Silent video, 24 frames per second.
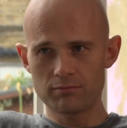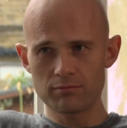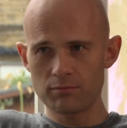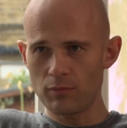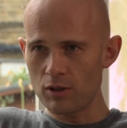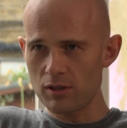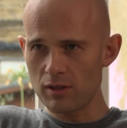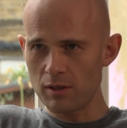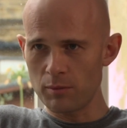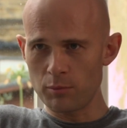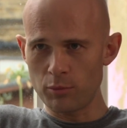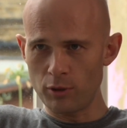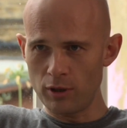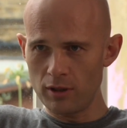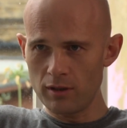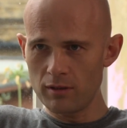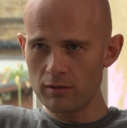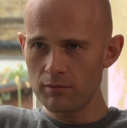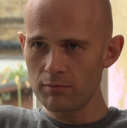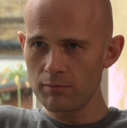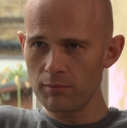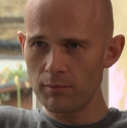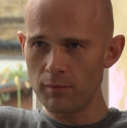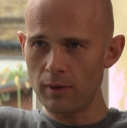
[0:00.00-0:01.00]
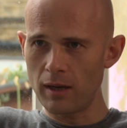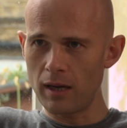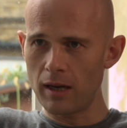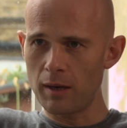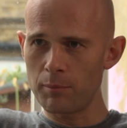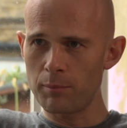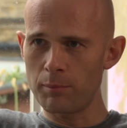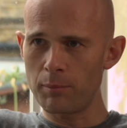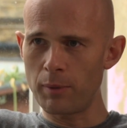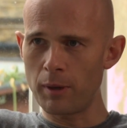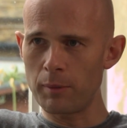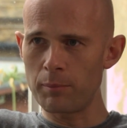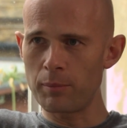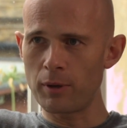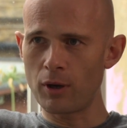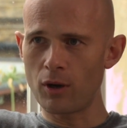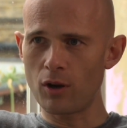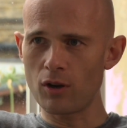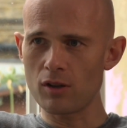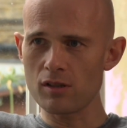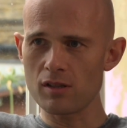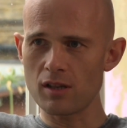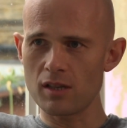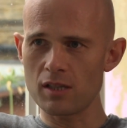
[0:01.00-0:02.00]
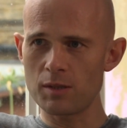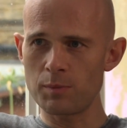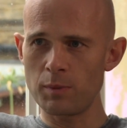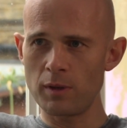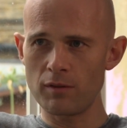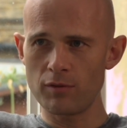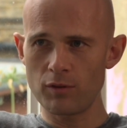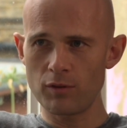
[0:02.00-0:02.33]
mostly in Britain, um, but because I speak